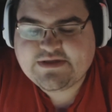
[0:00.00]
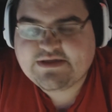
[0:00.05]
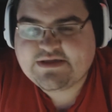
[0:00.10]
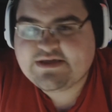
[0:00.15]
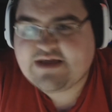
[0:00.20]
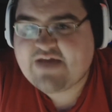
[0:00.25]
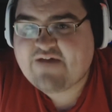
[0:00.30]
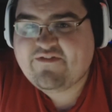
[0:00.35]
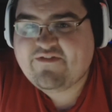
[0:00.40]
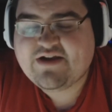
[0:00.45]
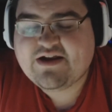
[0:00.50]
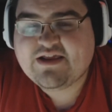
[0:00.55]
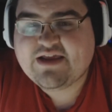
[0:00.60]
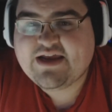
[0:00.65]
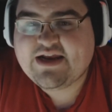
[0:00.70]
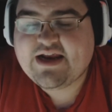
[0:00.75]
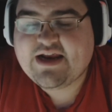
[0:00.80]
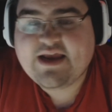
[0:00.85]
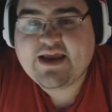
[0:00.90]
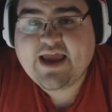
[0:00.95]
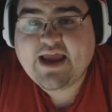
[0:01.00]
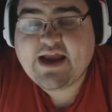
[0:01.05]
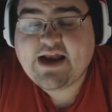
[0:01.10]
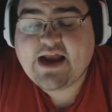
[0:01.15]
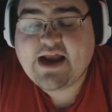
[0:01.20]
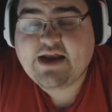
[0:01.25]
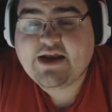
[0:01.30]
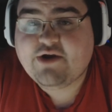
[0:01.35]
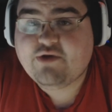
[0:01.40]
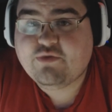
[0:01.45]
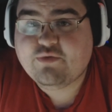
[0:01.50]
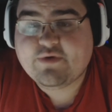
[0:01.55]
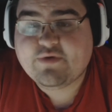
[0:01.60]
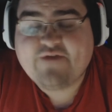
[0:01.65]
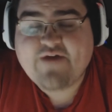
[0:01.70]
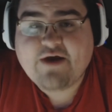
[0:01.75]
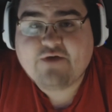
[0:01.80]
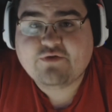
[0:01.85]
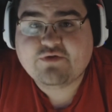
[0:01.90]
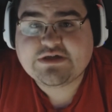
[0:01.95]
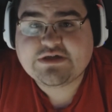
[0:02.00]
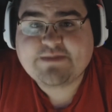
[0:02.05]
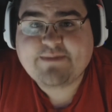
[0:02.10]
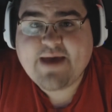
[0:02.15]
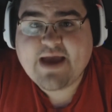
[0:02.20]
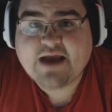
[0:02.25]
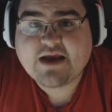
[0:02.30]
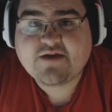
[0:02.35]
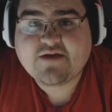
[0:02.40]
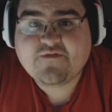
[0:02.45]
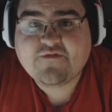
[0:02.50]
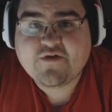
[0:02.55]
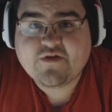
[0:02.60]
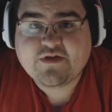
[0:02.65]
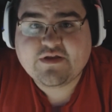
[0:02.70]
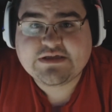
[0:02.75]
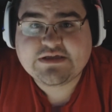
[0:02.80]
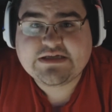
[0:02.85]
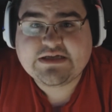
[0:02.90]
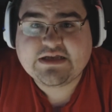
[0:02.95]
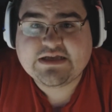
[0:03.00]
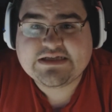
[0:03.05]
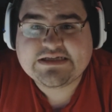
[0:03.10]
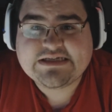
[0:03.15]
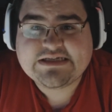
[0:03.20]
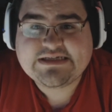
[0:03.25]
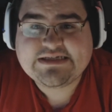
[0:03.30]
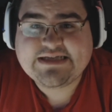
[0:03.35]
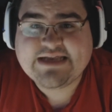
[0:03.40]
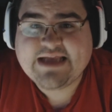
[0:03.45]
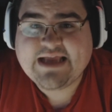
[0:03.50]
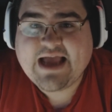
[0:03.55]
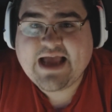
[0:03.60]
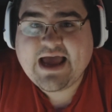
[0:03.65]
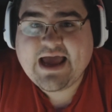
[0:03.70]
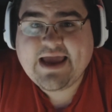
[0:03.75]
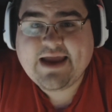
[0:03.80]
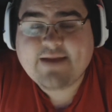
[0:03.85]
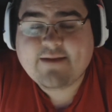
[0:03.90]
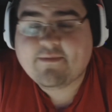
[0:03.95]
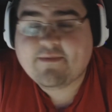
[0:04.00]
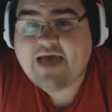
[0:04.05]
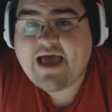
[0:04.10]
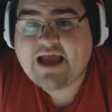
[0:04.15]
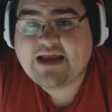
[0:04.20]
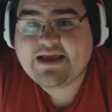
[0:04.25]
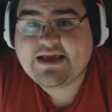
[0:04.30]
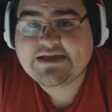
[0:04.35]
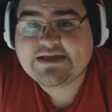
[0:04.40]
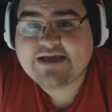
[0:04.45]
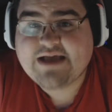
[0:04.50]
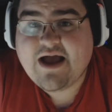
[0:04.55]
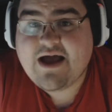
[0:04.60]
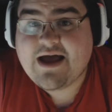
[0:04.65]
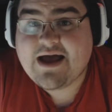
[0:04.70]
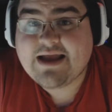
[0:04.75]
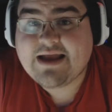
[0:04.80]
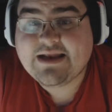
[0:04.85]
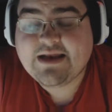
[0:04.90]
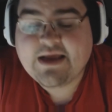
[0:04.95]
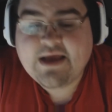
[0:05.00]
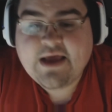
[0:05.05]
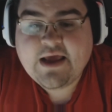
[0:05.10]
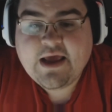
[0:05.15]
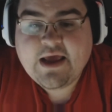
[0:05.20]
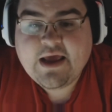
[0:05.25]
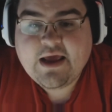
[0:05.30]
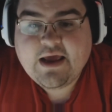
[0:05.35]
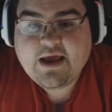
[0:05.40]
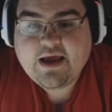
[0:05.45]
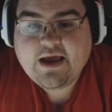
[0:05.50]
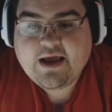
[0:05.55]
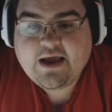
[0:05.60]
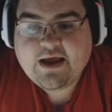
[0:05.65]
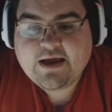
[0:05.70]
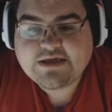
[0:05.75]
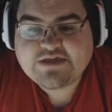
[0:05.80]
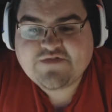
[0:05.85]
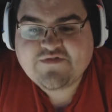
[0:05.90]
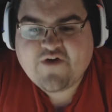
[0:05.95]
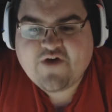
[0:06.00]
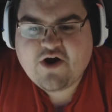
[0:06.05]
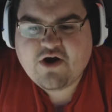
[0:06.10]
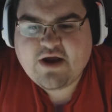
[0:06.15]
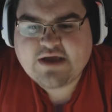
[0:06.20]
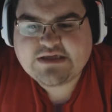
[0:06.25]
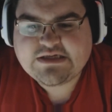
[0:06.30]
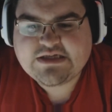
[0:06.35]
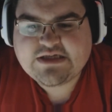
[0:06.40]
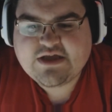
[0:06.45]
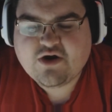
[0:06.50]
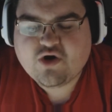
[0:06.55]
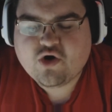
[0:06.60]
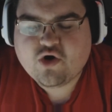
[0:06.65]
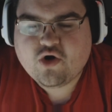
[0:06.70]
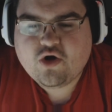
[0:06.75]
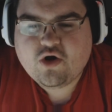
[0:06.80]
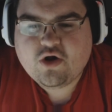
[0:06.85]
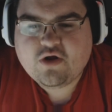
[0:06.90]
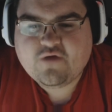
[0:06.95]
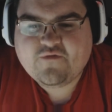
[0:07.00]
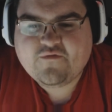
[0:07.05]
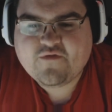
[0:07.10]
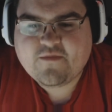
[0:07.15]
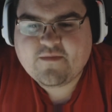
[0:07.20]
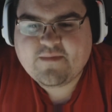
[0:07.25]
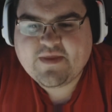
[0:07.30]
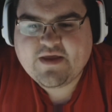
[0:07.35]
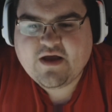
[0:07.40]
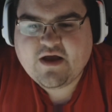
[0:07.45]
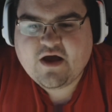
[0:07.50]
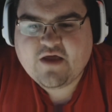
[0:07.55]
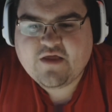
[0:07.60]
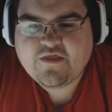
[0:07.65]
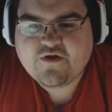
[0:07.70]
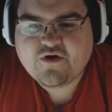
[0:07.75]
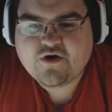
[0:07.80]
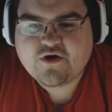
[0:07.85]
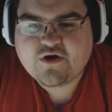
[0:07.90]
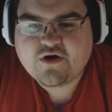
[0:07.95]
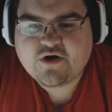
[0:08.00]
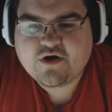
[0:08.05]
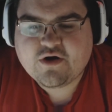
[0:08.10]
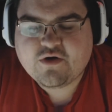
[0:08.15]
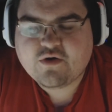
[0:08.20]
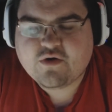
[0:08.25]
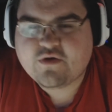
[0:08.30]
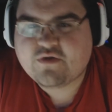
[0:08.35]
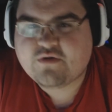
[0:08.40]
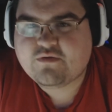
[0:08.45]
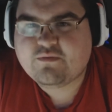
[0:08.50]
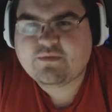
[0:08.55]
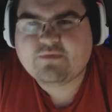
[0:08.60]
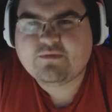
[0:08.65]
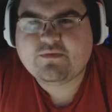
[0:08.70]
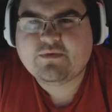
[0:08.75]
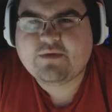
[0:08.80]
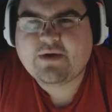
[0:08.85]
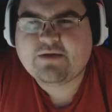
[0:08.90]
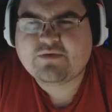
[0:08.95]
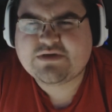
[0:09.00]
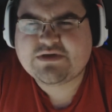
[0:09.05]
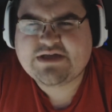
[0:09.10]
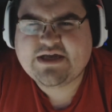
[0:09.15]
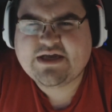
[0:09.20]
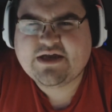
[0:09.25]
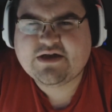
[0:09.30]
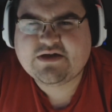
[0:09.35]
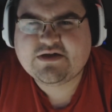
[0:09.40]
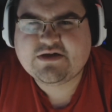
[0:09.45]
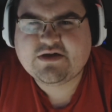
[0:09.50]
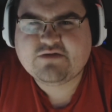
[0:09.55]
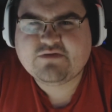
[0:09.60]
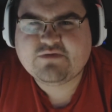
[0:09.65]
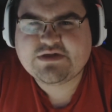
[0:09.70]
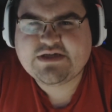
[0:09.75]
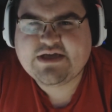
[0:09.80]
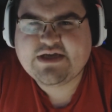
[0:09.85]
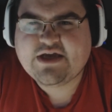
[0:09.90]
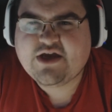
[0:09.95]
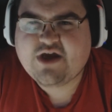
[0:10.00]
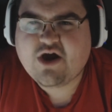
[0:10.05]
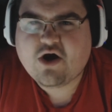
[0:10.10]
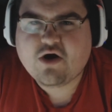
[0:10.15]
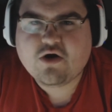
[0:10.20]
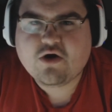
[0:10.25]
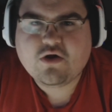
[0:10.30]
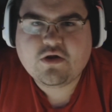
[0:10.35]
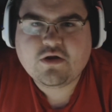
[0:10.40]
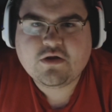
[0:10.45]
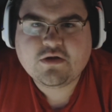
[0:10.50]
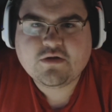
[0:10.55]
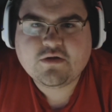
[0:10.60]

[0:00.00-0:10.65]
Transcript: definitely didn't gain any newfound respect for this little assistant guy, and I'm glad he's gone. As far as the Earl from the other, or was he a, was he a jarl?